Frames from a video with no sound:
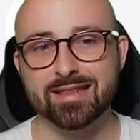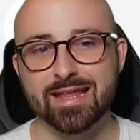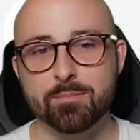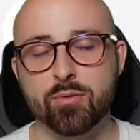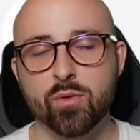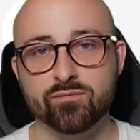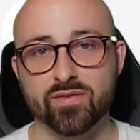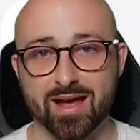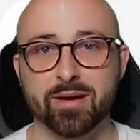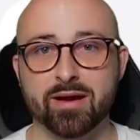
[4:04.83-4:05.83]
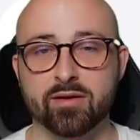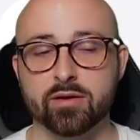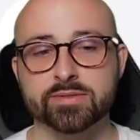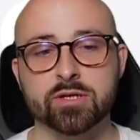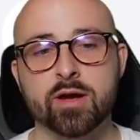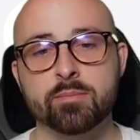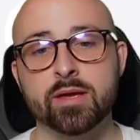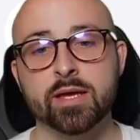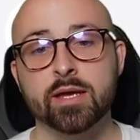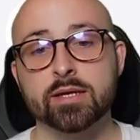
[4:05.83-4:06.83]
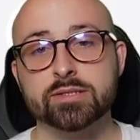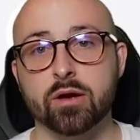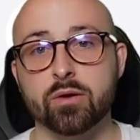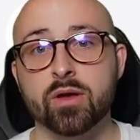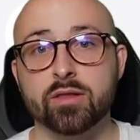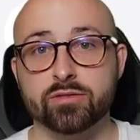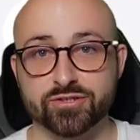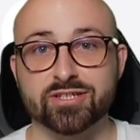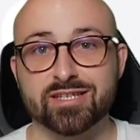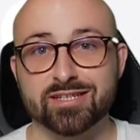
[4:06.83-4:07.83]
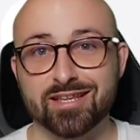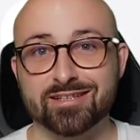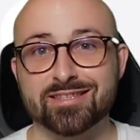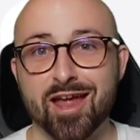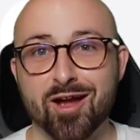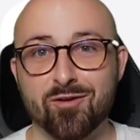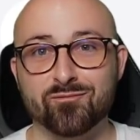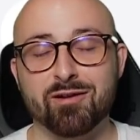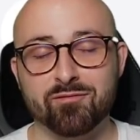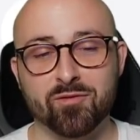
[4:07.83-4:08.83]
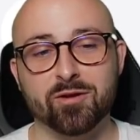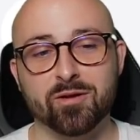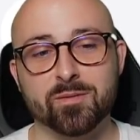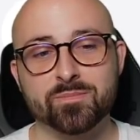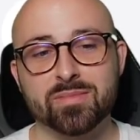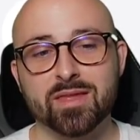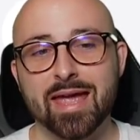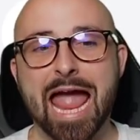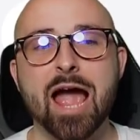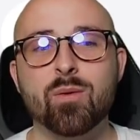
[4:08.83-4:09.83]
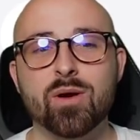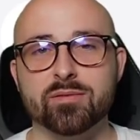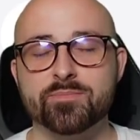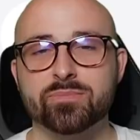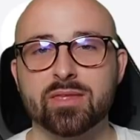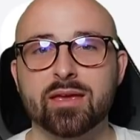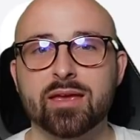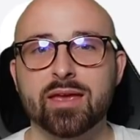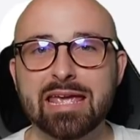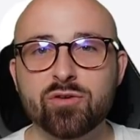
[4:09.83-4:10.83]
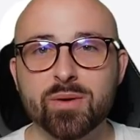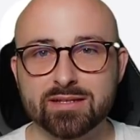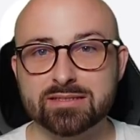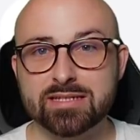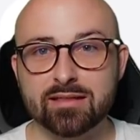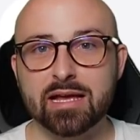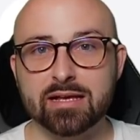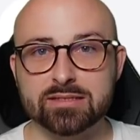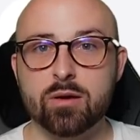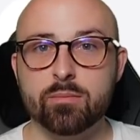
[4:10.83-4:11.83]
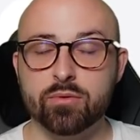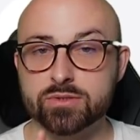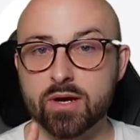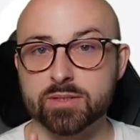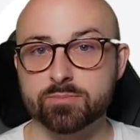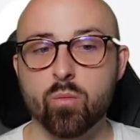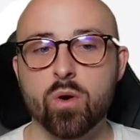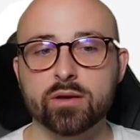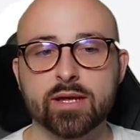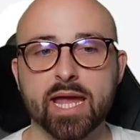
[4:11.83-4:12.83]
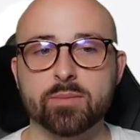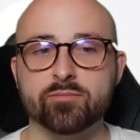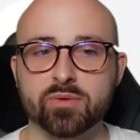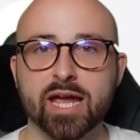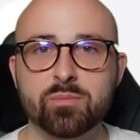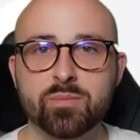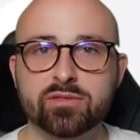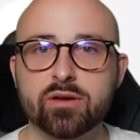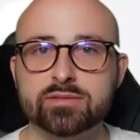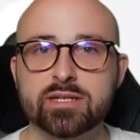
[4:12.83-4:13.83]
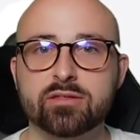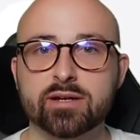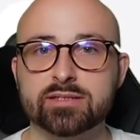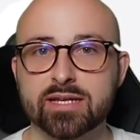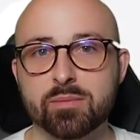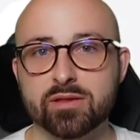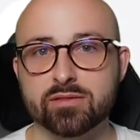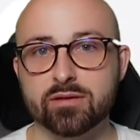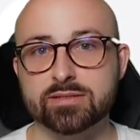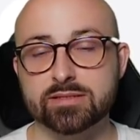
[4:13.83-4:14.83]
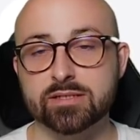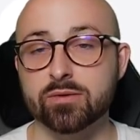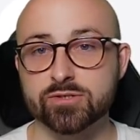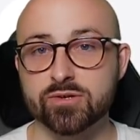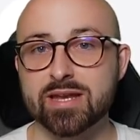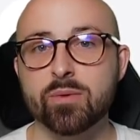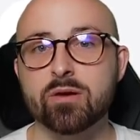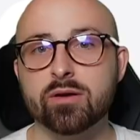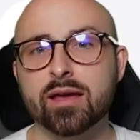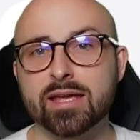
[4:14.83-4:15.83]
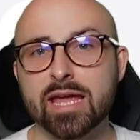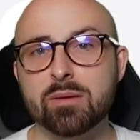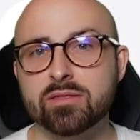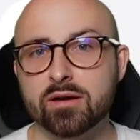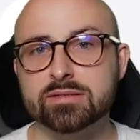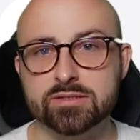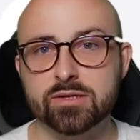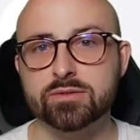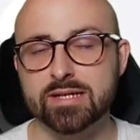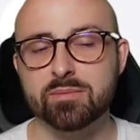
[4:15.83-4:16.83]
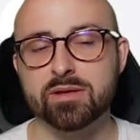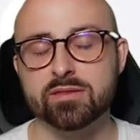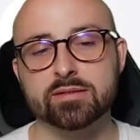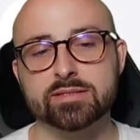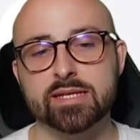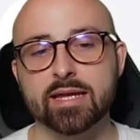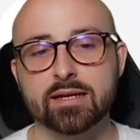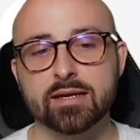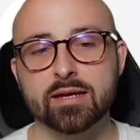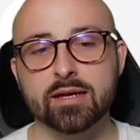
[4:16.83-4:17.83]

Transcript: that point for that period of time. So the statistics there are very good. However, if you extend that sample size by 1 game from game week 33 to game week 32, so now we're looking at game week 32 to game week 38,